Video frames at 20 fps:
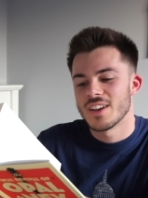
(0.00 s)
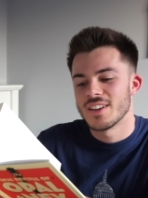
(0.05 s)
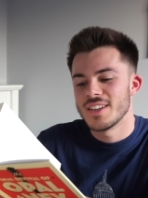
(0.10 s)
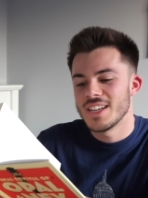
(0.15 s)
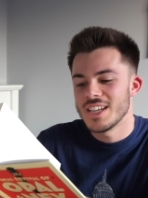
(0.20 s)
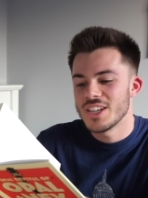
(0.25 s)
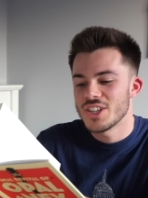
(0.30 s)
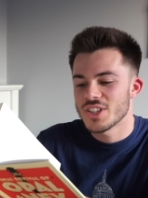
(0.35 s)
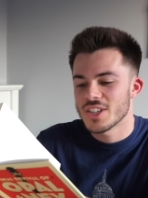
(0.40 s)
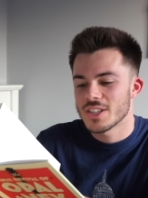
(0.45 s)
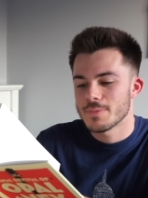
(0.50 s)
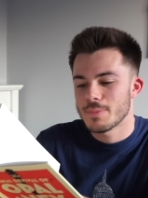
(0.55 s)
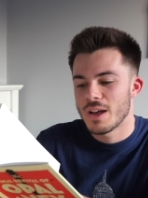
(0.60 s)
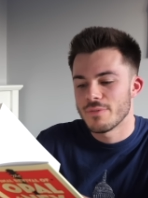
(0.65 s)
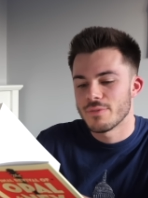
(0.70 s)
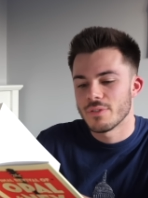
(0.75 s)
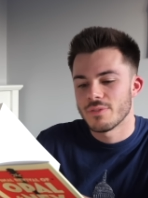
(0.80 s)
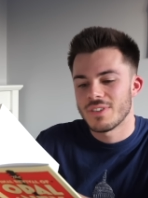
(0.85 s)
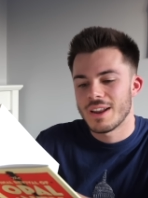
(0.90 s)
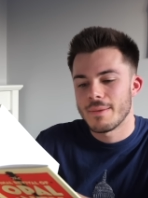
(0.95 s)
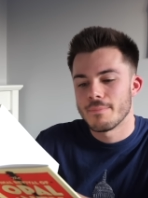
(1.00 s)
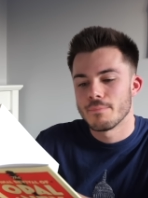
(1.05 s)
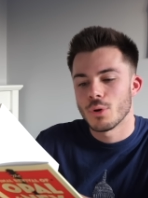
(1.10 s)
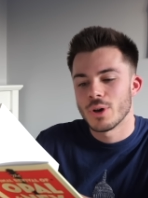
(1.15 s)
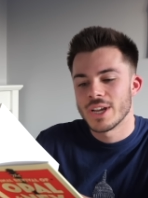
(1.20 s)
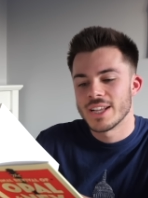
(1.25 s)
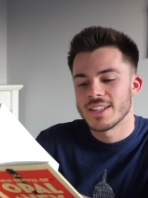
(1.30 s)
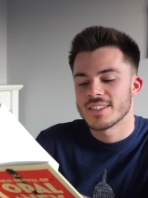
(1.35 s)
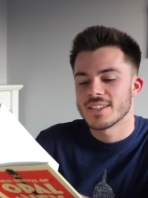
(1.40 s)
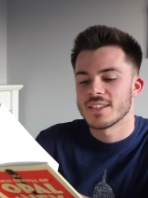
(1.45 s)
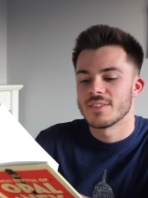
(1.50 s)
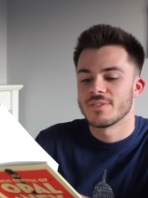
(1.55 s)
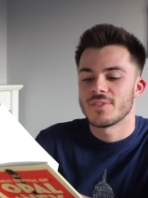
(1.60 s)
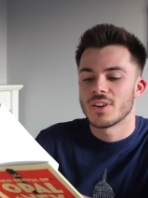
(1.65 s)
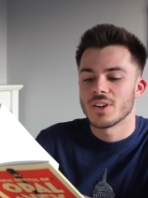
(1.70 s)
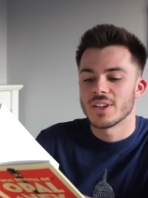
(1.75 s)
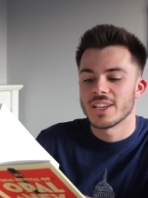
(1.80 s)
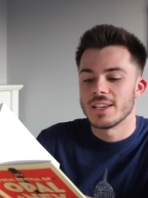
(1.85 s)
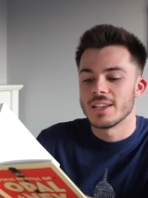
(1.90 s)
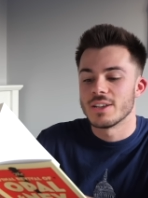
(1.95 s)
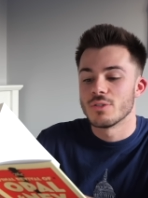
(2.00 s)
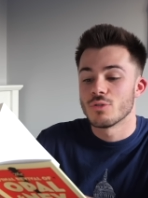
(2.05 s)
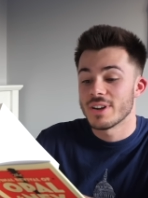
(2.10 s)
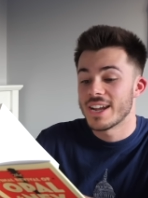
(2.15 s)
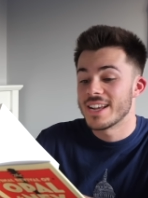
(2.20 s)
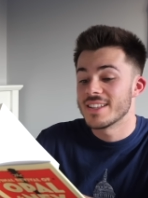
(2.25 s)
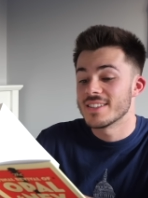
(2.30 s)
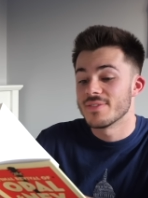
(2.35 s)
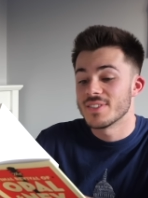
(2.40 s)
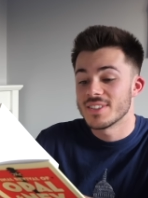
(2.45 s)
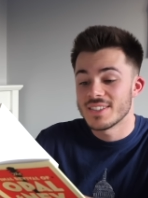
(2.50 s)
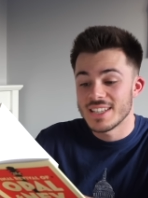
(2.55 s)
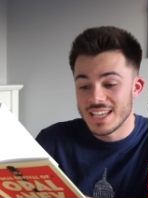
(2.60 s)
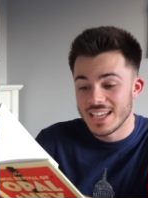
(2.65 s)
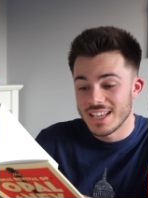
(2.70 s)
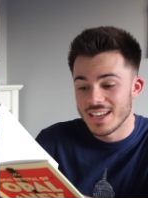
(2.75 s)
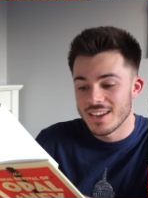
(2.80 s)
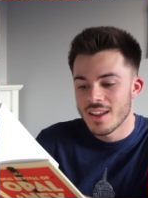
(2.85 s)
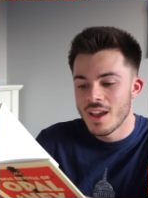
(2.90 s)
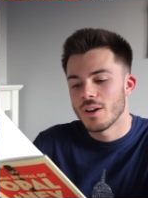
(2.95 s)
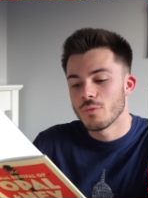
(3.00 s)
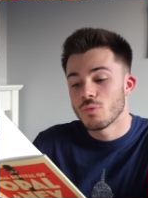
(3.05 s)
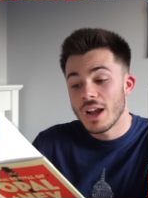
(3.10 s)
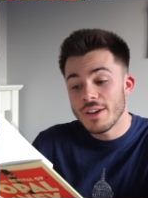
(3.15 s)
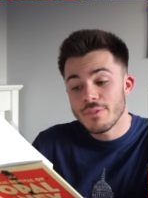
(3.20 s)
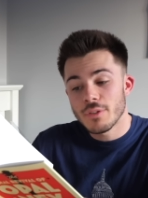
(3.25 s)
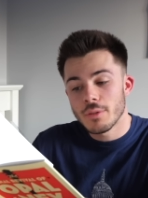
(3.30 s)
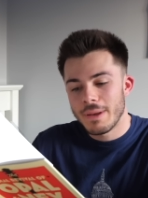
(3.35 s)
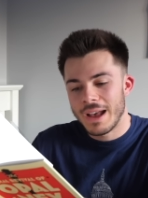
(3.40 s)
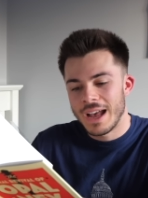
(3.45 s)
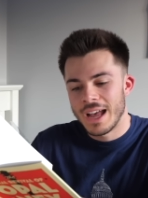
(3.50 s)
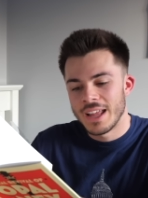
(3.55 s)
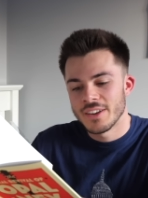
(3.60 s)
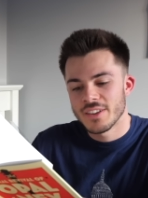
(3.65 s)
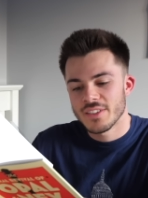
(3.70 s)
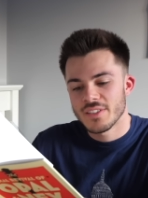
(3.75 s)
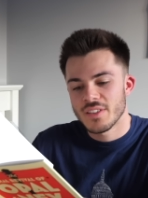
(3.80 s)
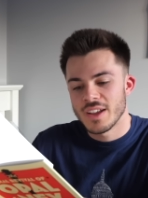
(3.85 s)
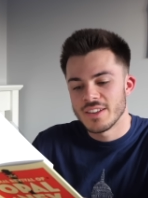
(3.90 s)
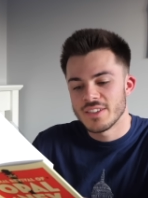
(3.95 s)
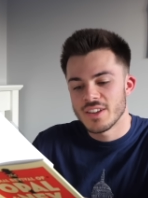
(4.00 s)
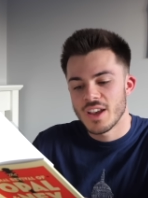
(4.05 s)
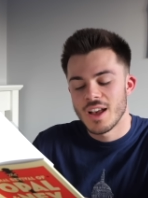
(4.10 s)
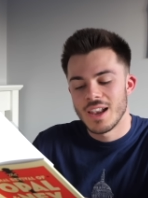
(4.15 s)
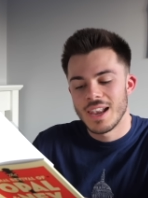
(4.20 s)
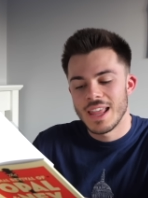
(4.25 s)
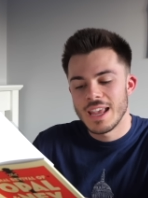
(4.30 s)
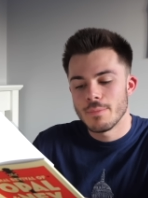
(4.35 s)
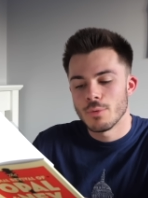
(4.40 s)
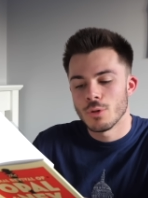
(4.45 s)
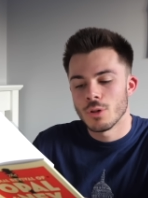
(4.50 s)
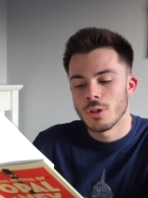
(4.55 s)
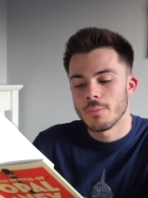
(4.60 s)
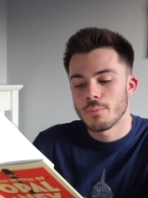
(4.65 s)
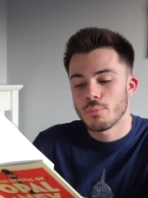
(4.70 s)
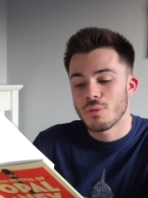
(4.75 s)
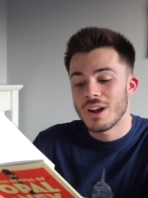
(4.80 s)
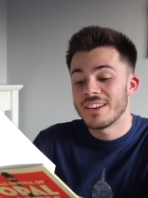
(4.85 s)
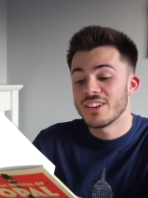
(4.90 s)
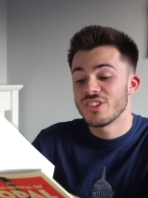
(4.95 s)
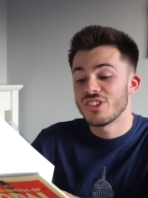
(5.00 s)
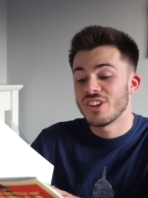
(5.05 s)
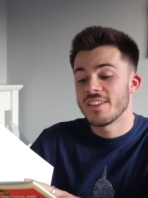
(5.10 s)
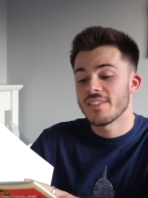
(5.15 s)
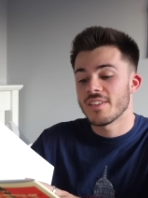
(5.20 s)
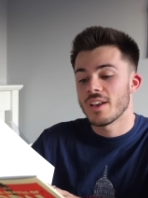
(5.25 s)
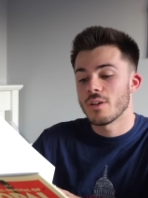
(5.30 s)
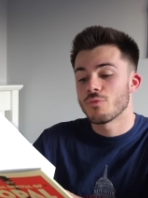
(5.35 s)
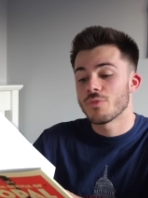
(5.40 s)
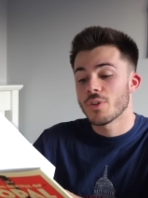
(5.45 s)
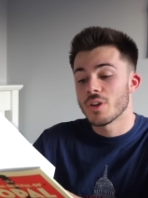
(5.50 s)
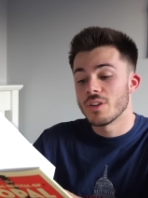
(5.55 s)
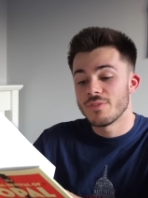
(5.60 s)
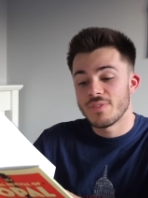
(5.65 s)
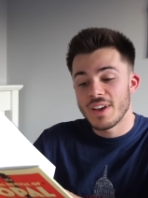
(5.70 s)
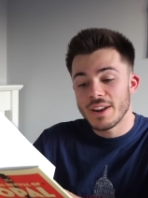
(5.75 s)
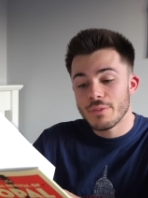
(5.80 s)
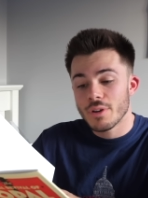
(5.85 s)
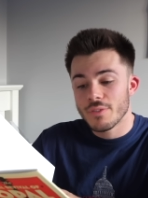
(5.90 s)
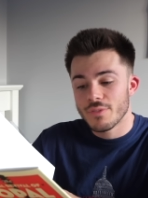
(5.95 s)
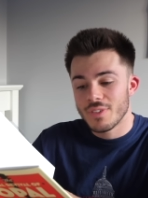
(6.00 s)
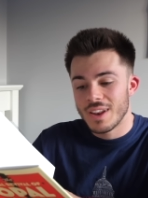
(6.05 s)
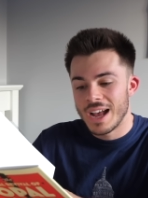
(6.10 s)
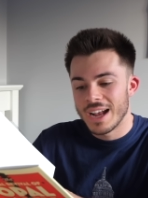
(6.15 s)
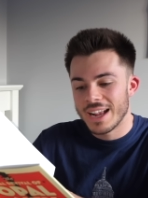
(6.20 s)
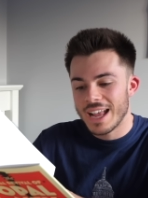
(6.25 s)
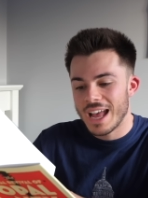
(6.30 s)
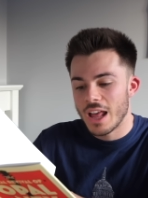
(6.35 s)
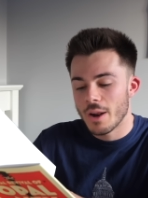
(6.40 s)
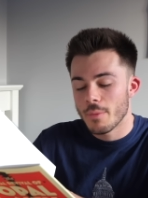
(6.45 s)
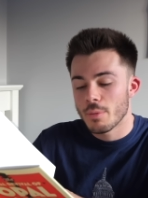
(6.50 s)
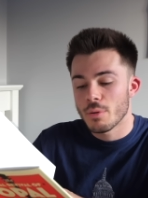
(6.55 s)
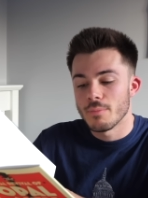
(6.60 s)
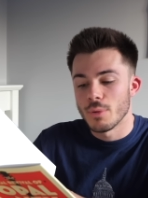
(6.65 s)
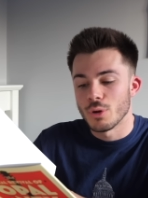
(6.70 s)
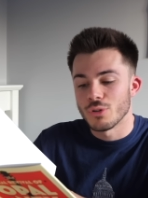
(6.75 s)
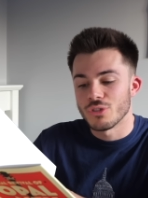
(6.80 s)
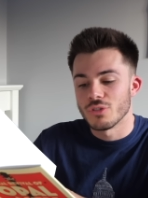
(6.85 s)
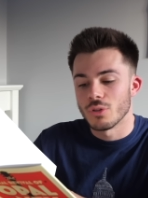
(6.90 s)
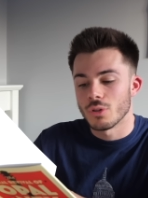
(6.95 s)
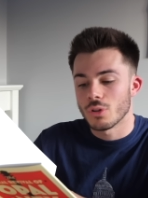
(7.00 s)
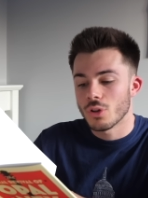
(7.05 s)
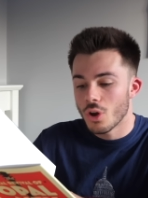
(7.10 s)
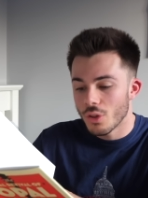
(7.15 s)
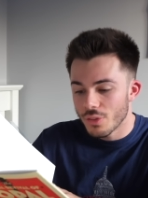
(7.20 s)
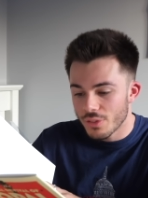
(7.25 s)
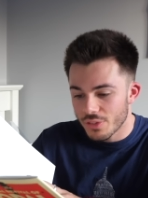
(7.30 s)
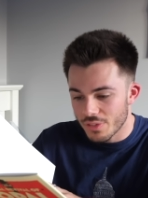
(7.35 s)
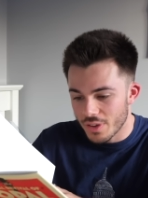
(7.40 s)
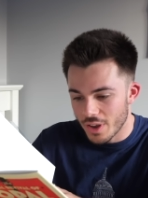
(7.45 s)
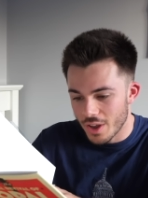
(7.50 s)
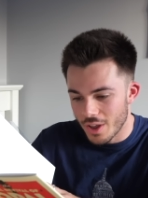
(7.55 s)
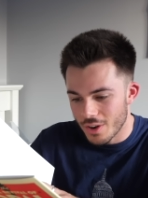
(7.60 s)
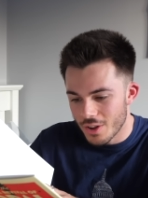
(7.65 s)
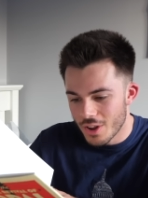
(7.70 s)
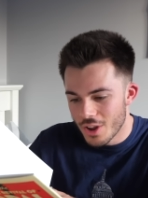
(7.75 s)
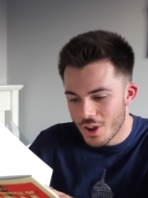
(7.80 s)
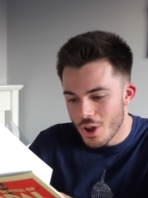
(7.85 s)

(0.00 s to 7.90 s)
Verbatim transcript: her niche as part of a flamboyant and funky creative scene, a rival band signed to her label brandishes a Confederate flag at a promotional concert.